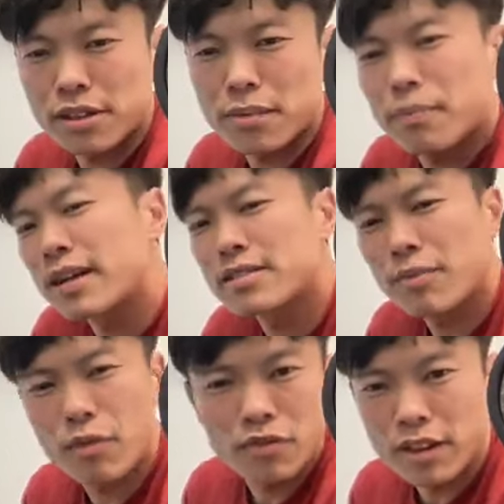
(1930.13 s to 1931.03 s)
but some
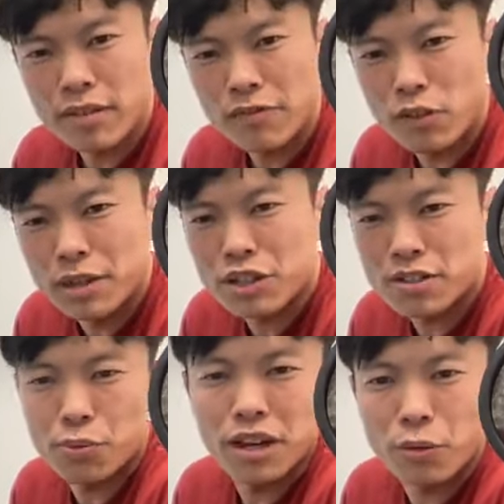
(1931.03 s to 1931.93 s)
of the information is
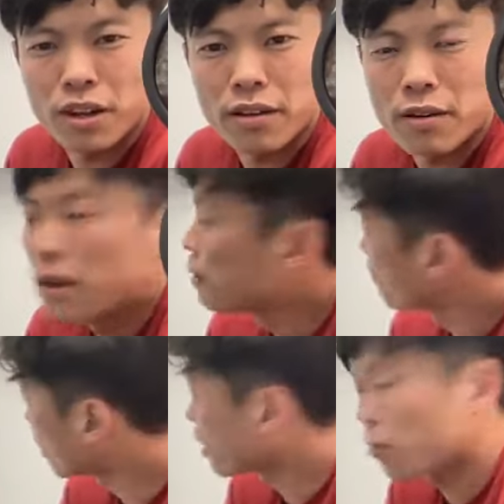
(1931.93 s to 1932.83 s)
really critical,
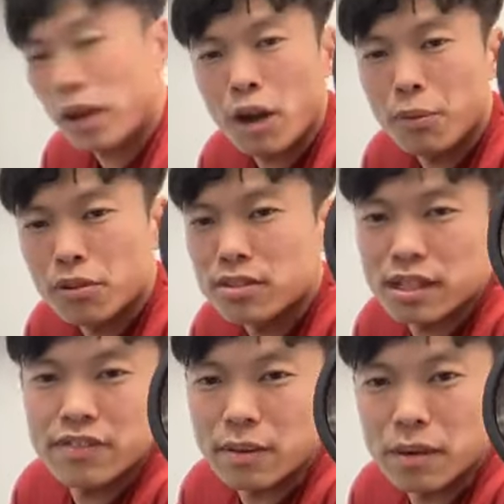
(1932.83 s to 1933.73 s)
but that will help you to
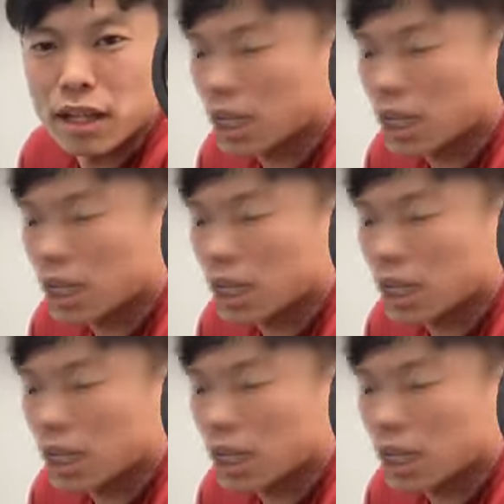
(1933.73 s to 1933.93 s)
save some money.